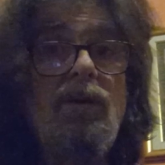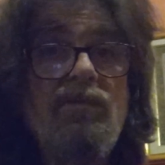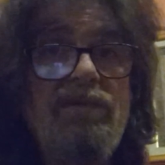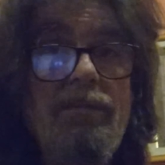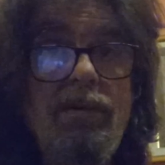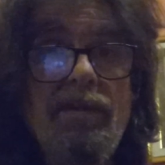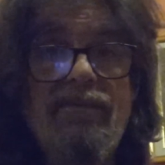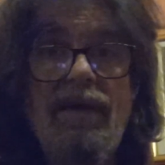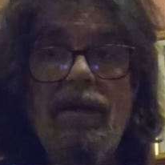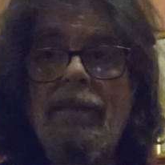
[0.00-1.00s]
Losey
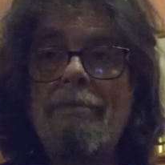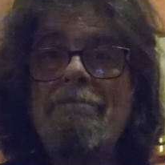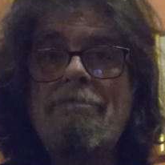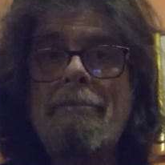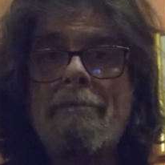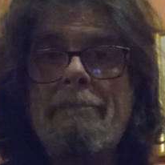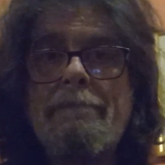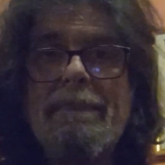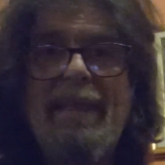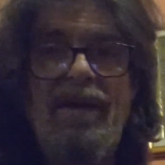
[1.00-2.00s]
Boulevard.
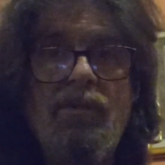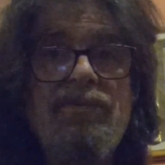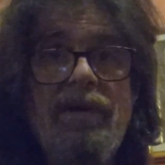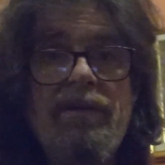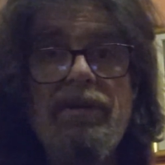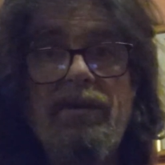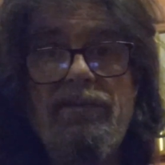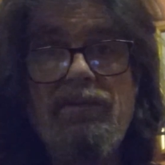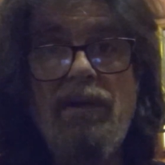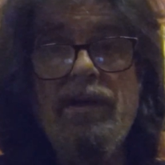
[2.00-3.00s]
It was under
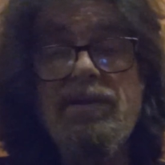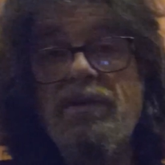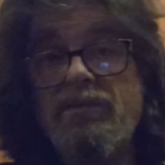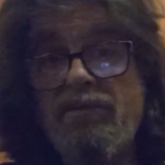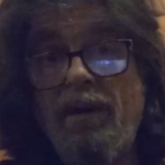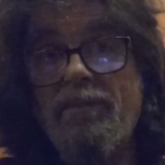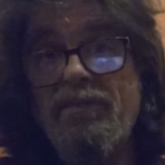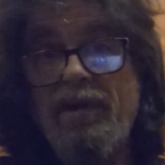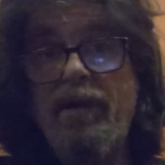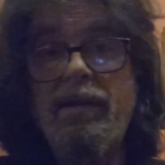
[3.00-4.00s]
construction, some
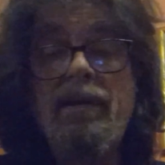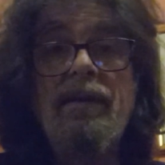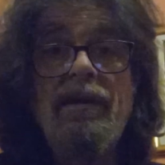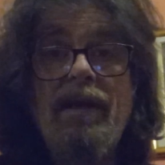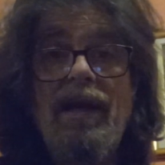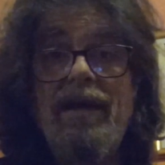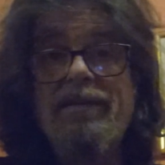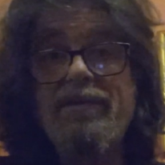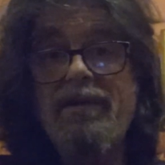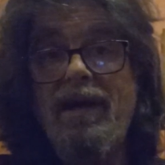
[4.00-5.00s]
say,
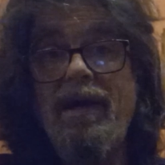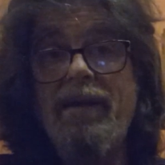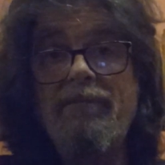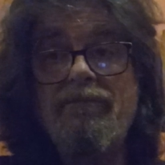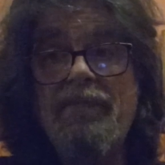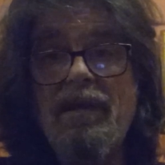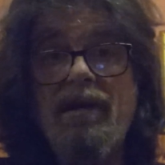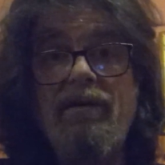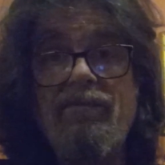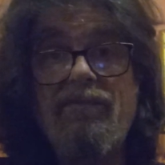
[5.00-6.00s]
at the time
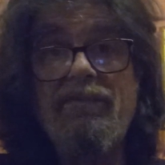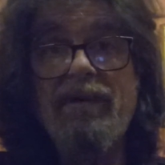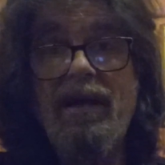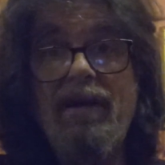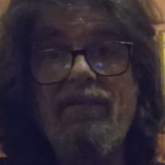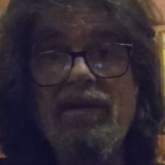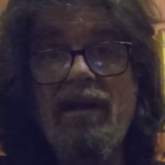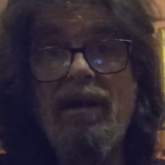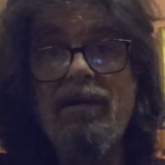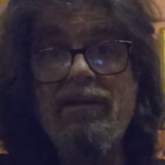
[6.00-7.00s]
of
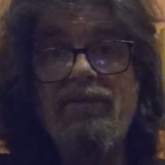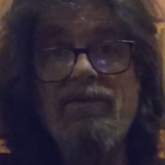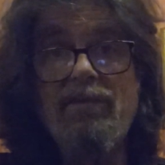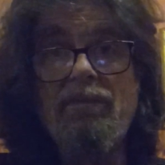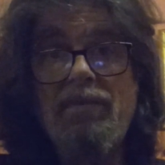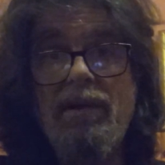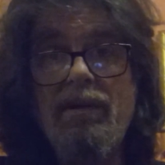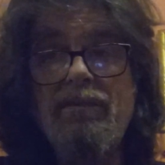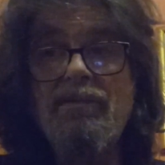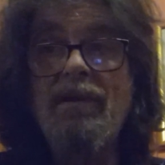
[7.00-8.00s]
Evelyn Hartley's
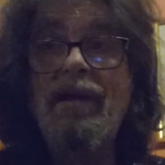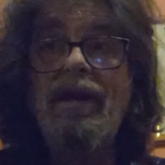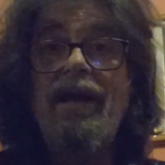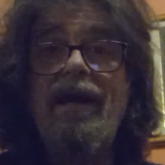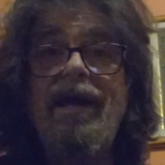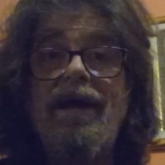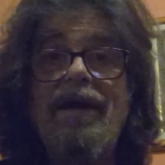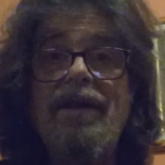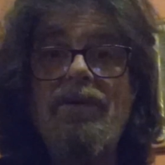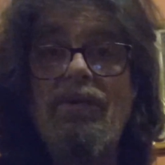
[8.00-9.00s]
disappearance,
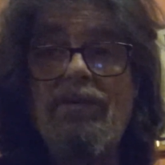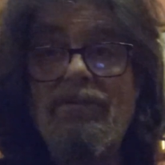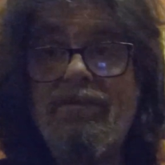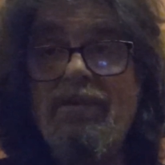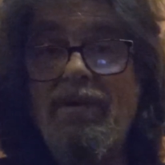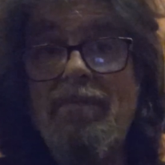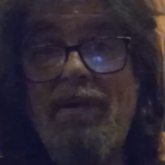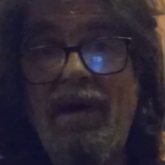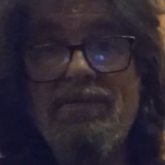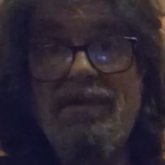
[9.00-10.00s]
and it was uh,
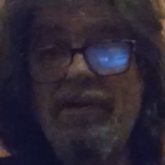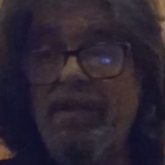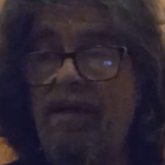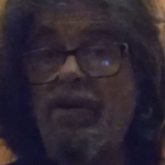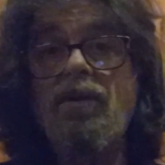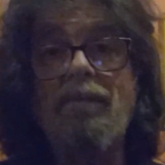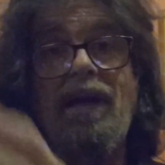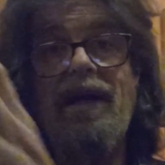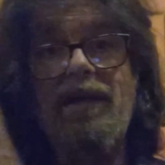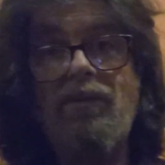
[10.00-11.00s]
posited that her
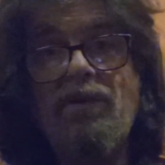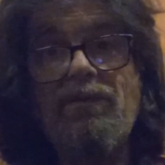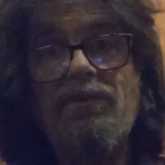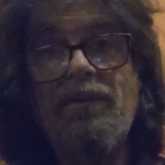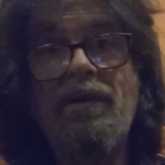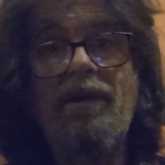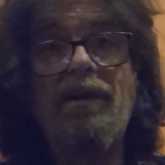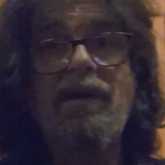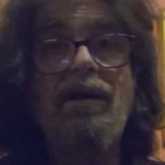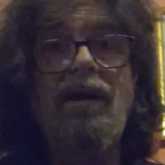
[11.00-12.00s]
body was
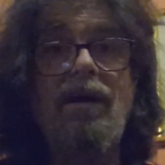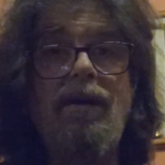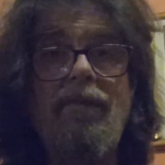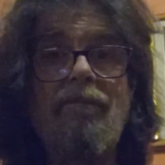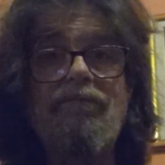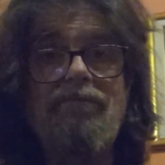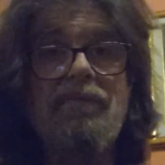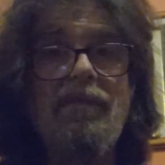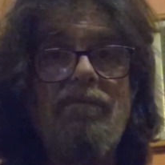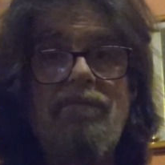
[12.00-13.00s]
um,
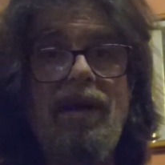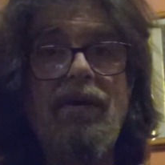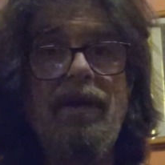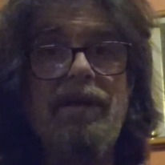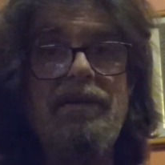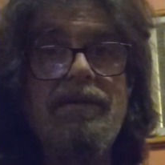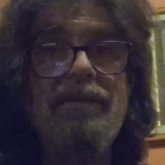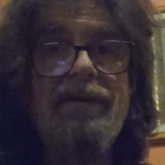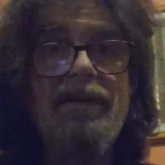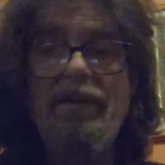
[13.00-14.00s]
buried
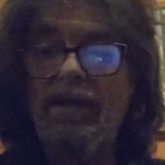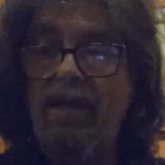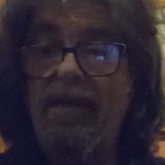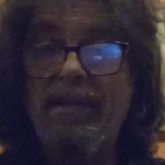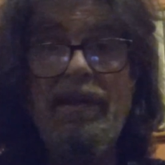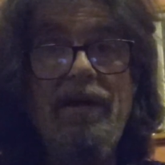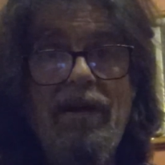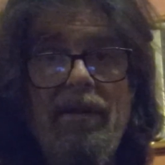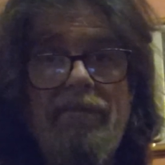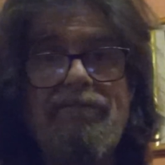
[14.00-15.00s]
in
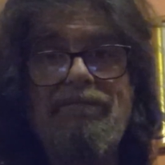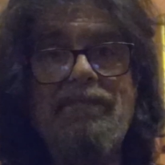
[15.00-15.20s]
there.